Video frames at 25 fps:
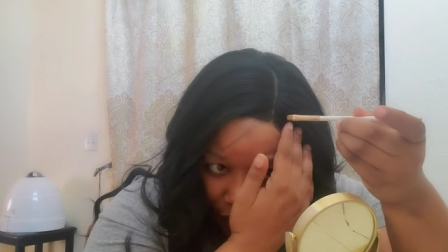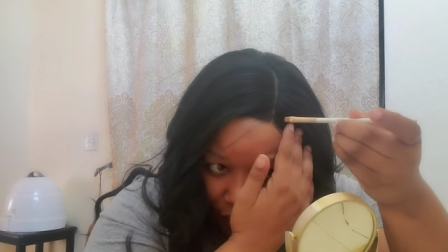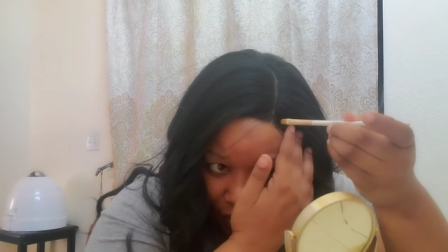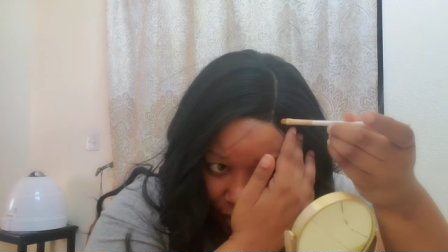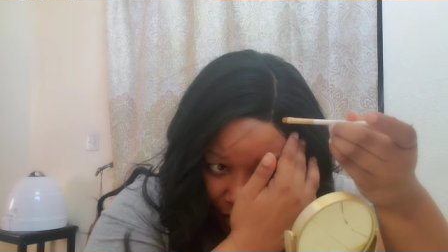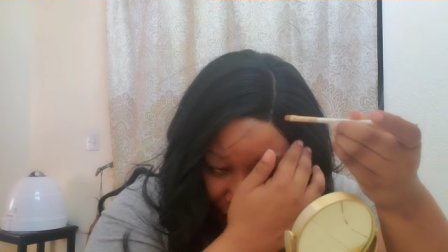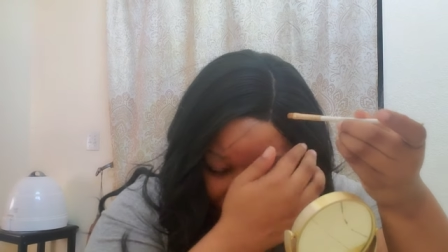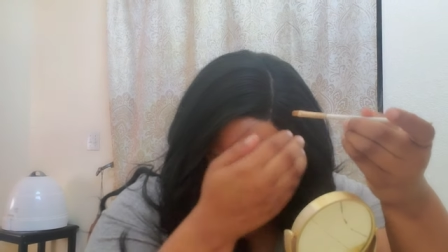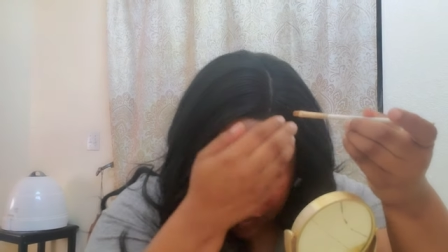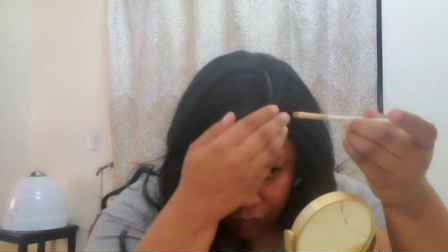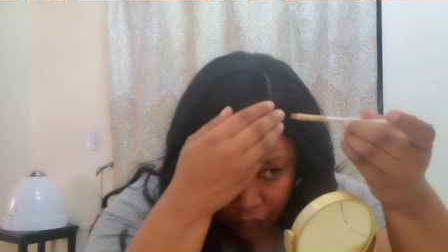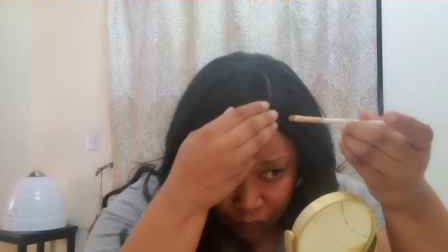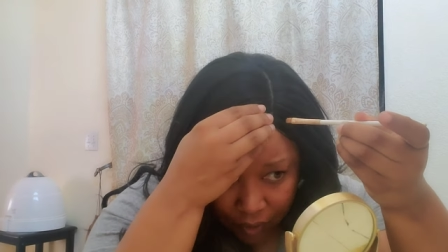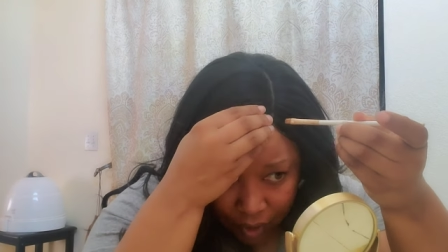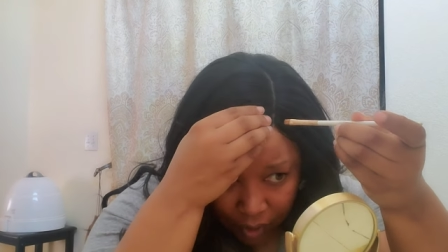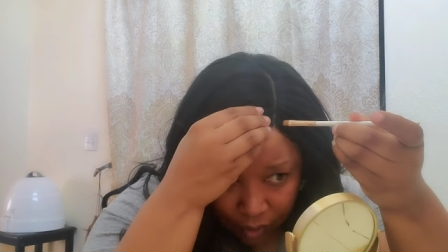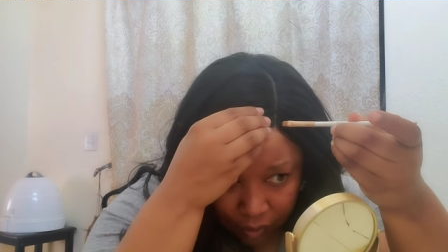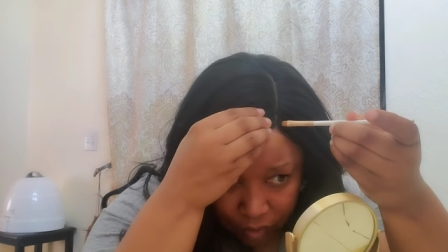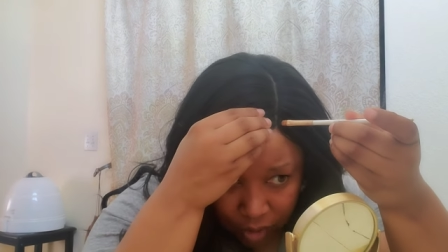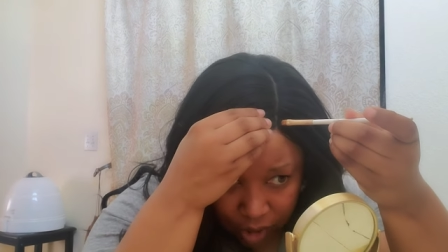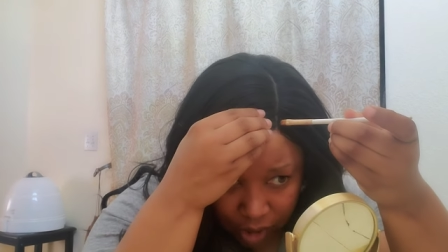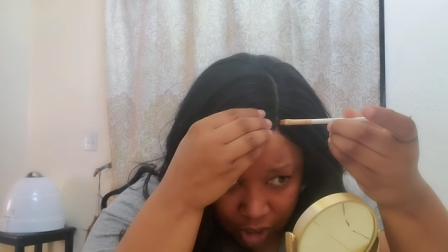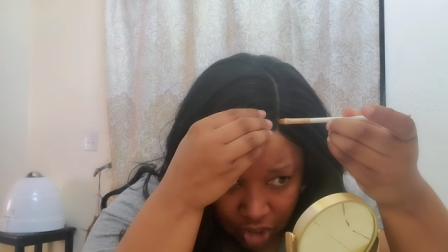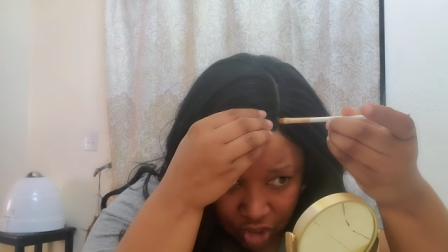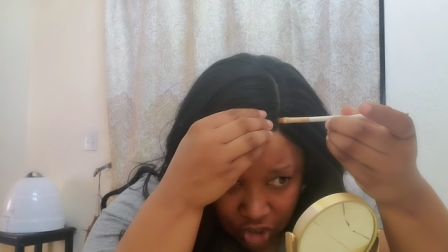feel like the
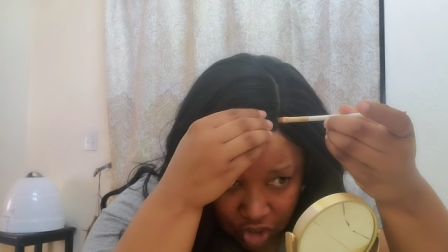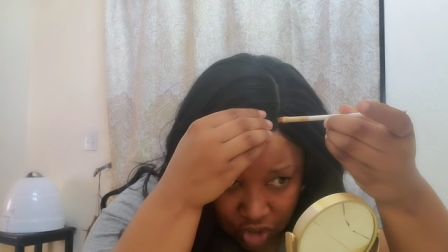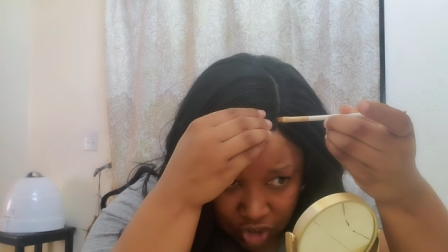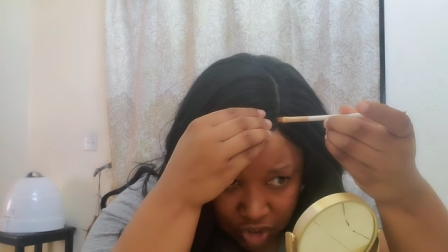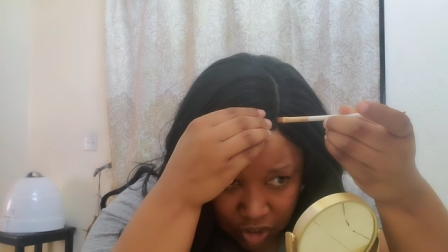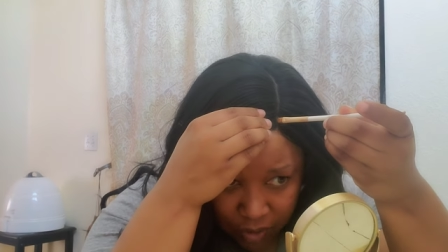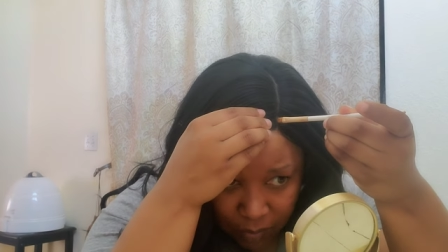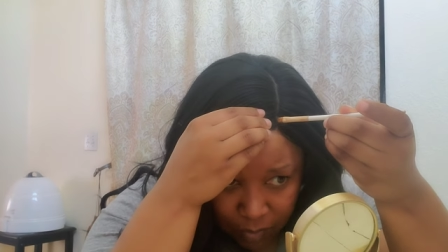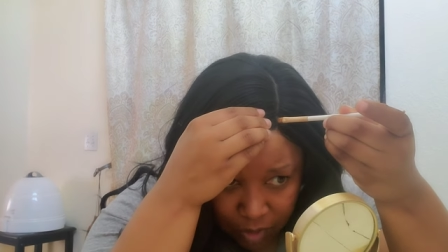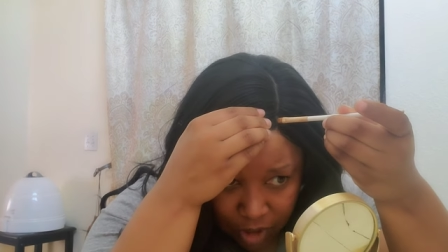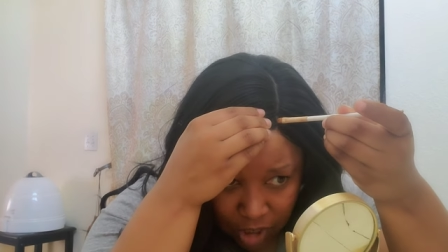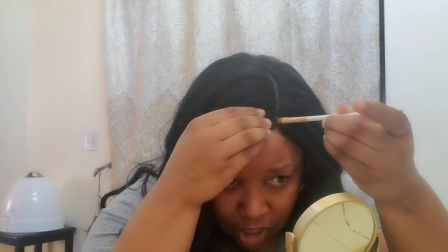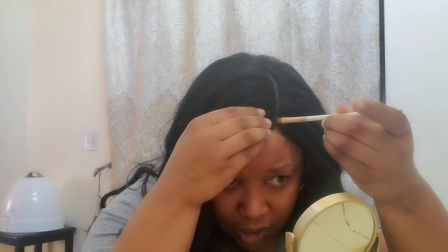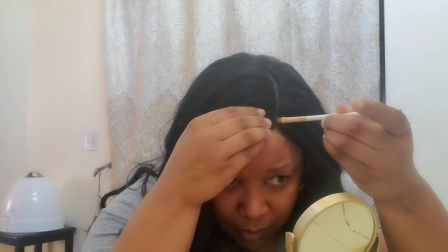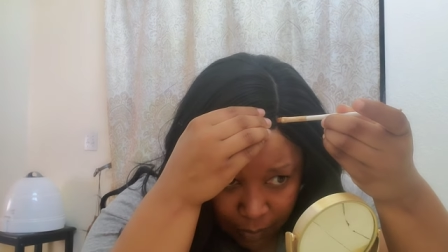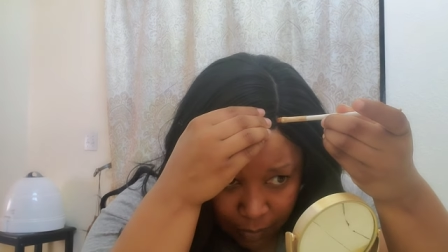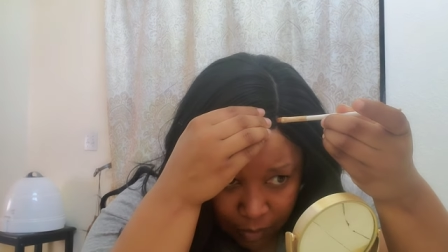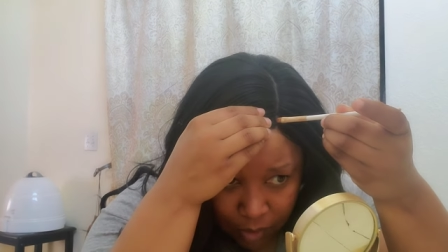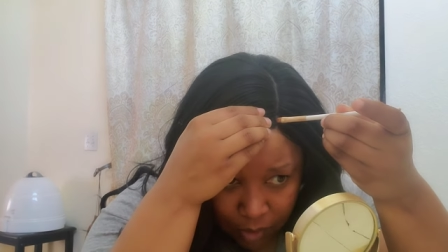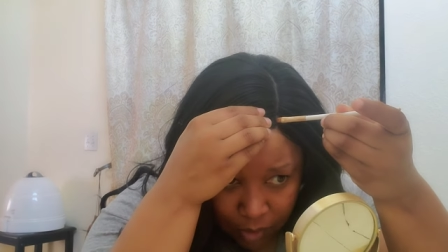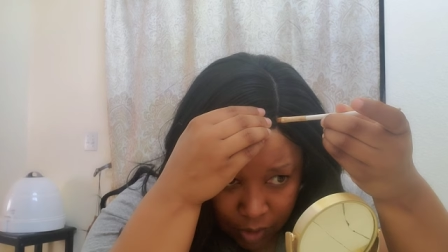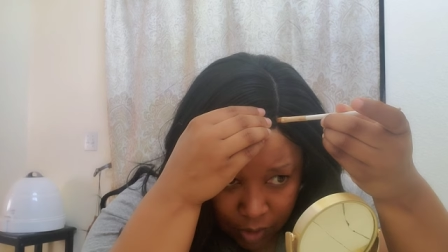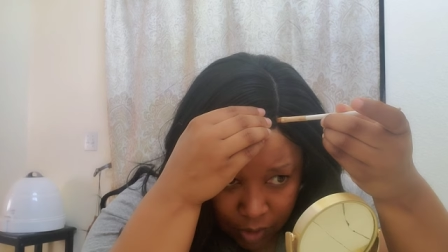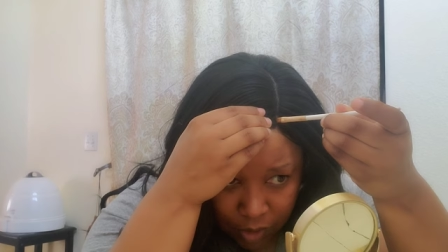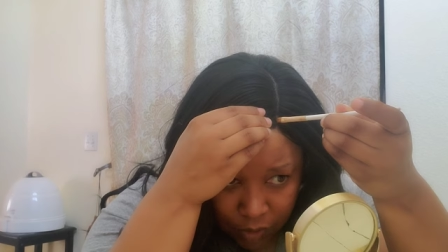foundation
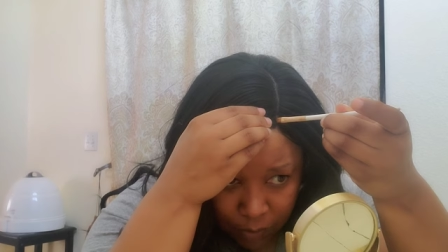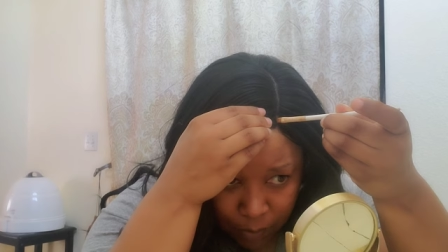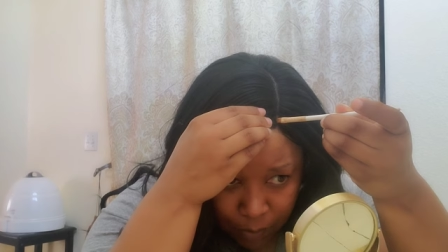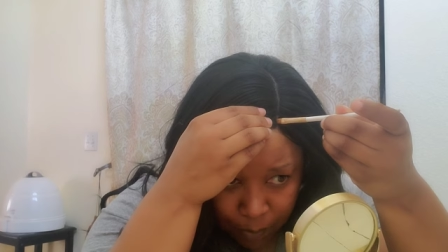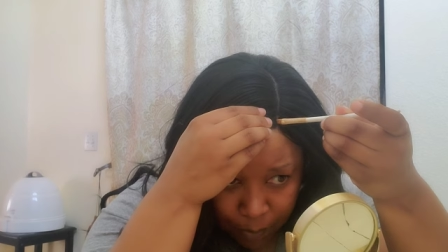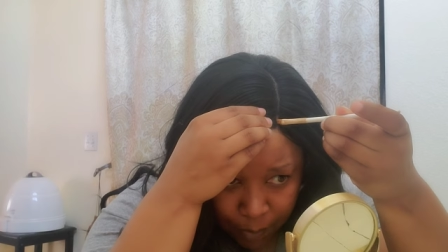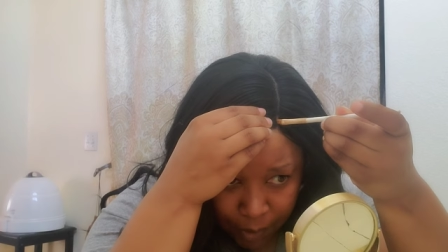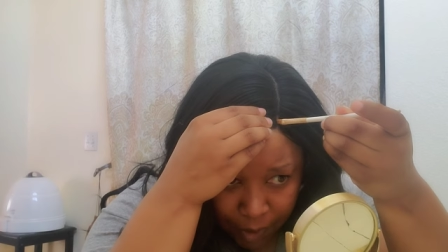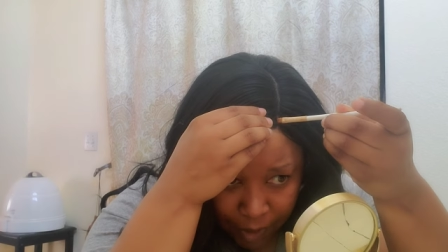sometimes looks